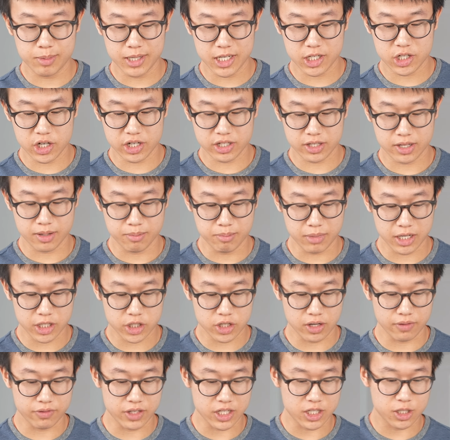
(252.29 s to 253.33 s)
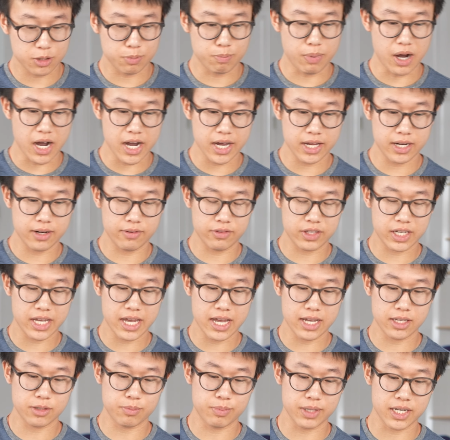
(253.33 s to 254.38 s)
be adjusting much of the spine of the
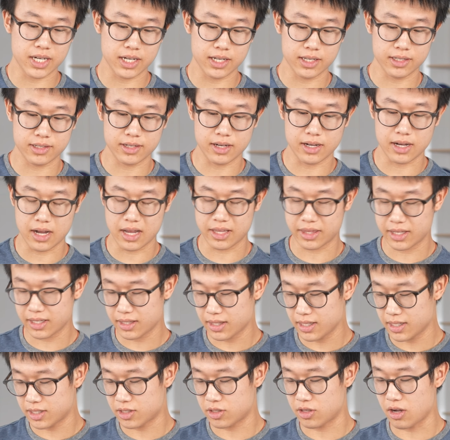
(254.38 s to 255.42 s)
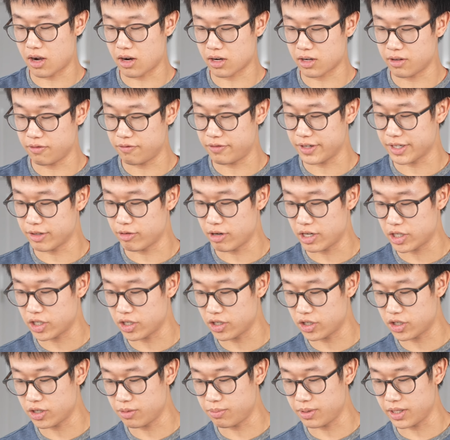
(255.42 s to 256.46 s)
case because I think the stock configuration
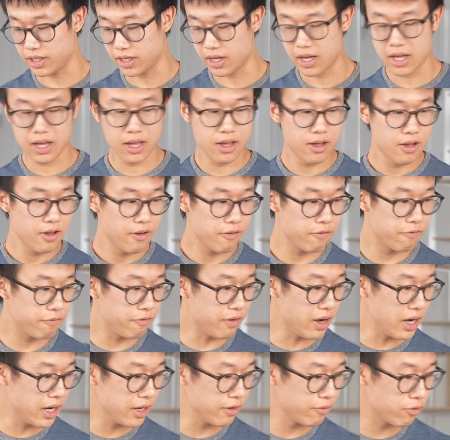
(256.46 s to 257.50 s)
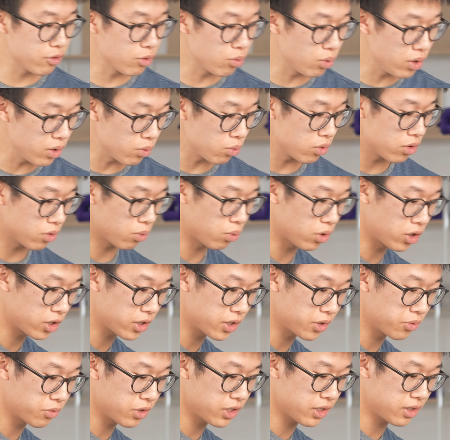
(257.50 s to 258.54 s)
should be fine for what we're
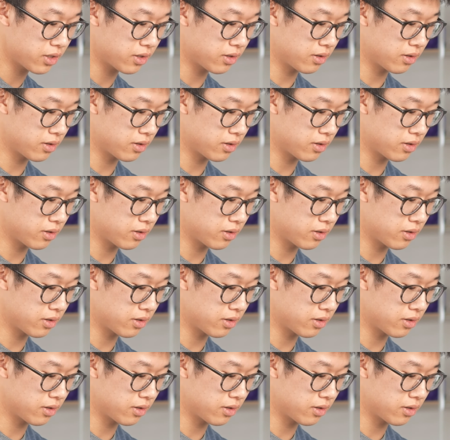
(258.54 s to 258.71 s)
working with.